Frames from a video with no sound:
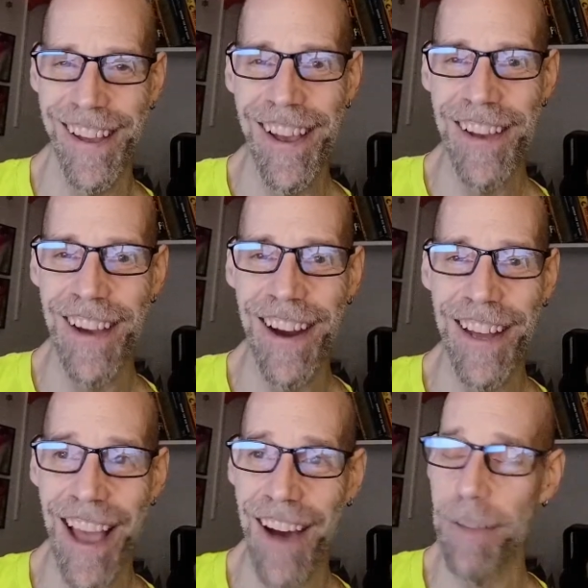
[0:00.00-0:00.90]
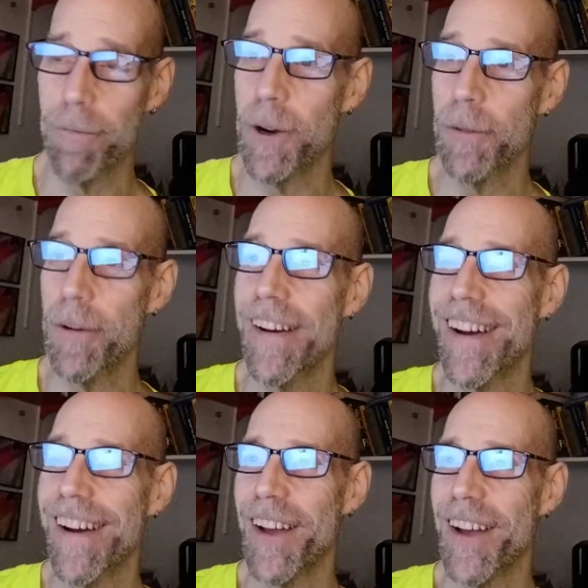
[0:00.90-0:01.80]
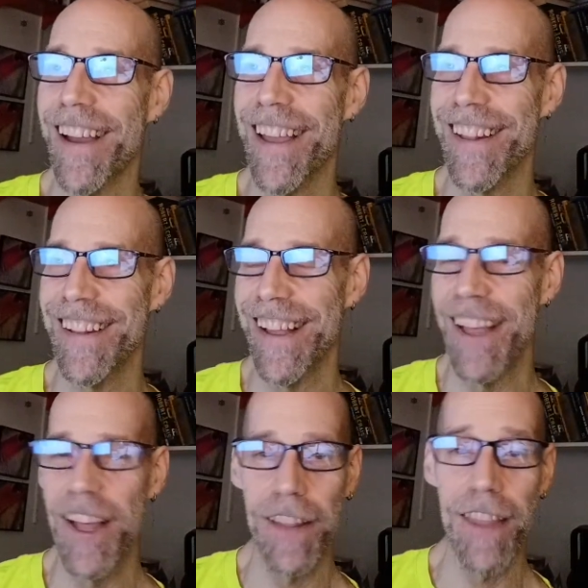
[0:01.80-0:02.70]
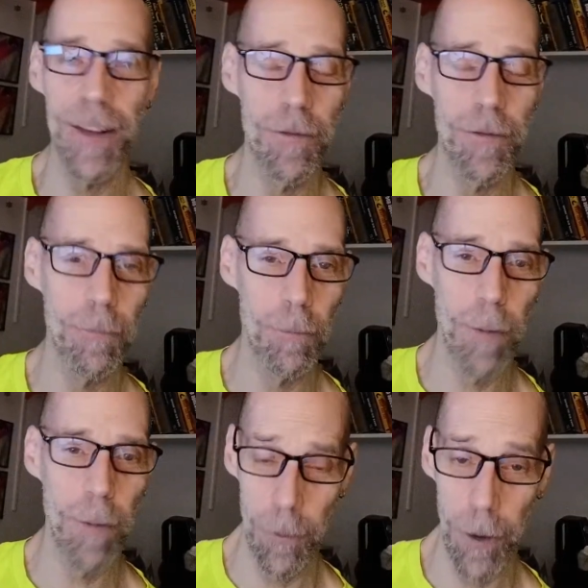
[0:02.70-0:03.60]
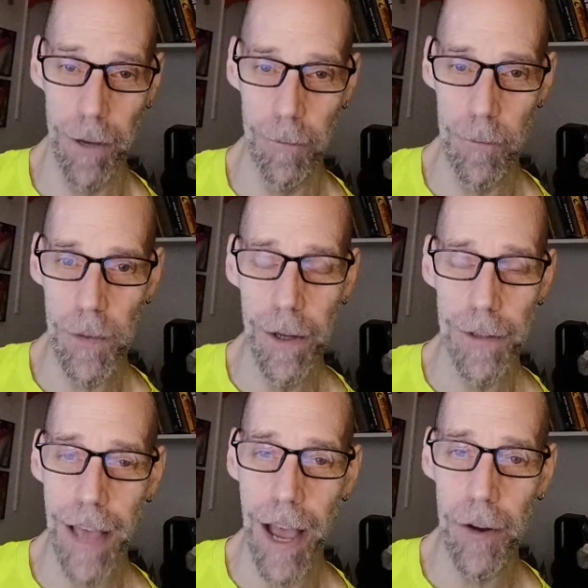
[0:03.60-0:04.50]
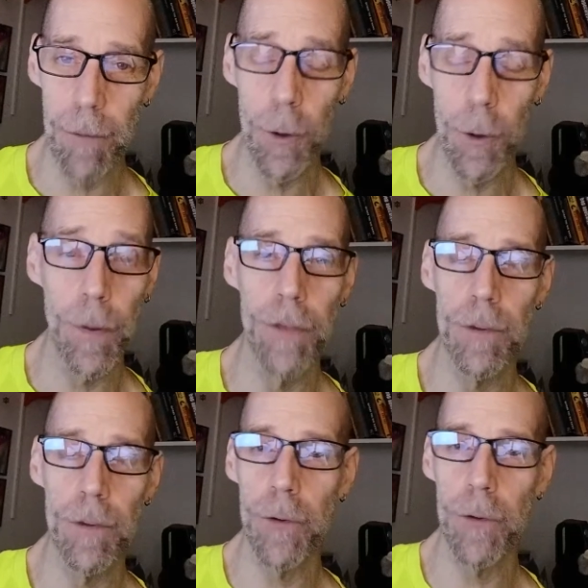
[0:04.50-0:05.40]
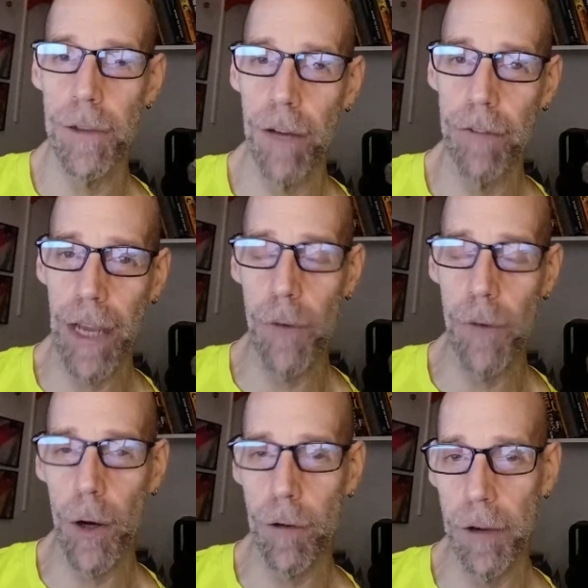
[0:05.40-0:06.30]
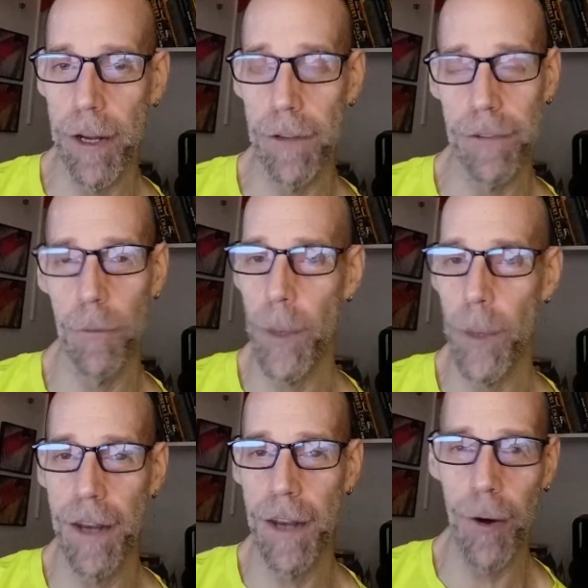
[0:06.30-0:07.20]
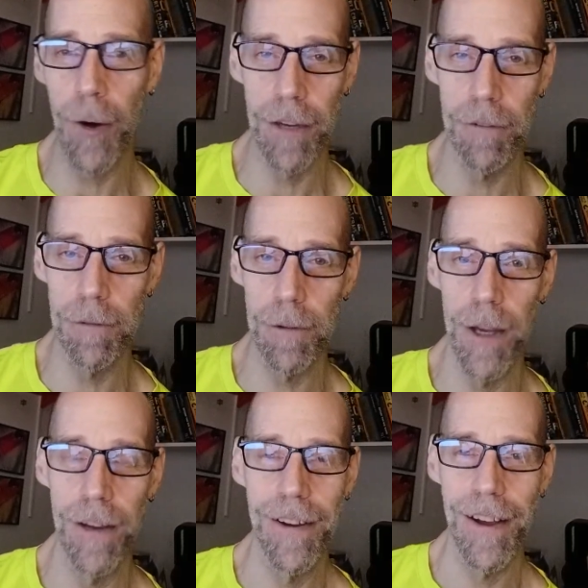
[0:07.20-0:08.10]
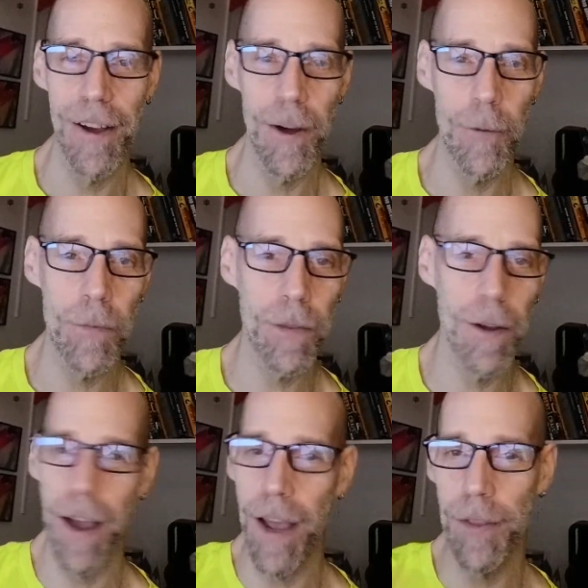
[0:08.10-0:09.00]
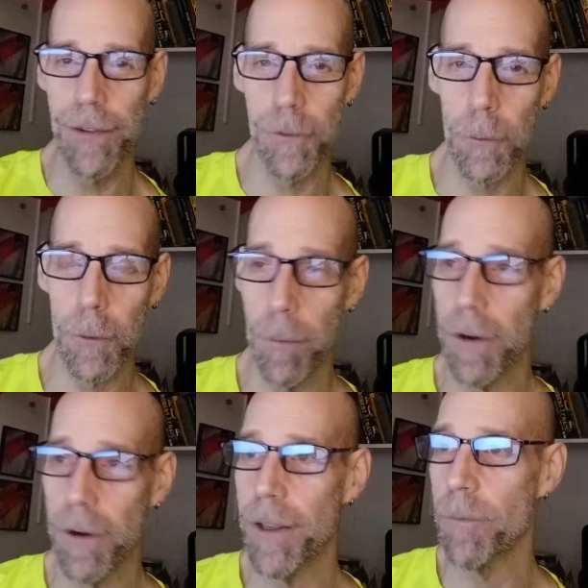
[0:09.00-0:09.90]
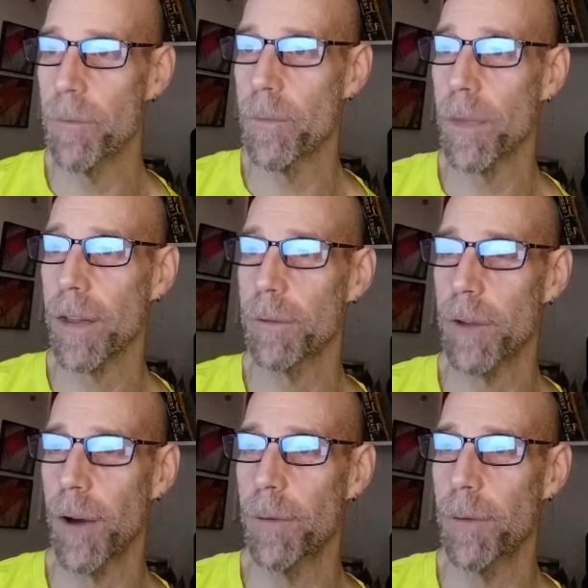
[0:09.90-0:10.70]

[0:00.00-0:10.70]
Johnny Howdy Poop. That, by the way, the Howdy Poop is the most loving of all greetings that we can now give in this little community. So,